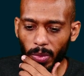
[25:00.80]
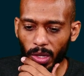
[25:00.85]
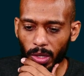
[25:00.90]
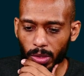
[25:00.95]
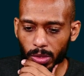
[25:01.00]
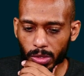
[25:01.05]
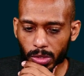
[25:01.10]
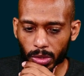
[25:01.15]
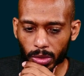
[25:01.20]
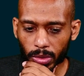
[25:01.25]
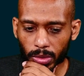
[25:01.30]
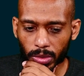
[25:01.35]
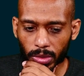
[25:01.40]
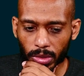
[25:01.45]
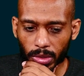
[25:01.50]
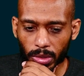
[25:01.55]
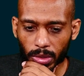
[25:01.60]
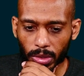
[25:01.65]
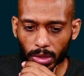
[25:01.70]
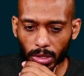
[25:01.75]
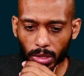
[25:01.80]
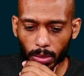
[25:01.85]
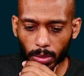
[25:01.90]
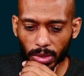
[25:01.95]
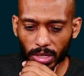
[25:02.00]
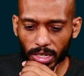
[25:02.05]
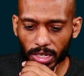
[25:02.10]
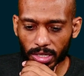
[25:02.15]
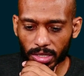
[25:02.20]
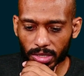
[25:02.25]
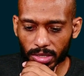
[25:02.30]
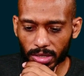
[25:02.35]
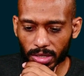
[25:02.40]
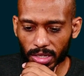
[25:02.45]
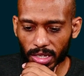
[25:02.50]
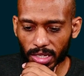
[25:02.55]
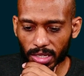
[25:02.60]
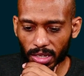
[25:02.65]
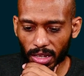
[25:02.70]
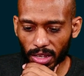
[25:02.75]
So you will get
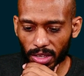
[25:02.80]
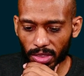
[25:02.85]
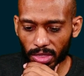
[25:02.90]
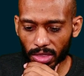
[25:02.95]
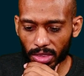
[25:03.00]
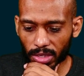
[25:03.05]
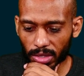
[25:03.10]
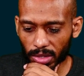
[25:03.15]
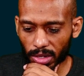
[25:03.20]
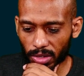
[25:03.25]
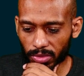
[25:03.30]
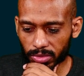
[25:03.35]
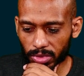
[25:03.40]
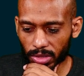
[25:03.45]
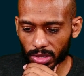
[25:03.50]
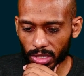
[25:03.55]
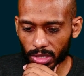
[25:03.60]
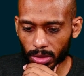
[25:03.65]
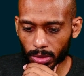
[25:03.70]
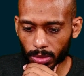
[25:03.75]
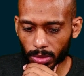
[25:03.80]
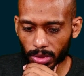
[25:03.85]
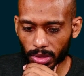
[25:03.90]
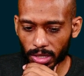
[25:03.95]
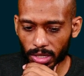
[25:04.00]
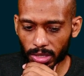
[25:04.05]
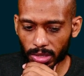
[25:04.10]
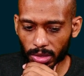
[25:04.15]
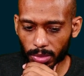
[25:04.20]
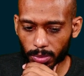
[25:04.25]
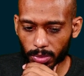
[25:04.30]
that length. After that, you will get an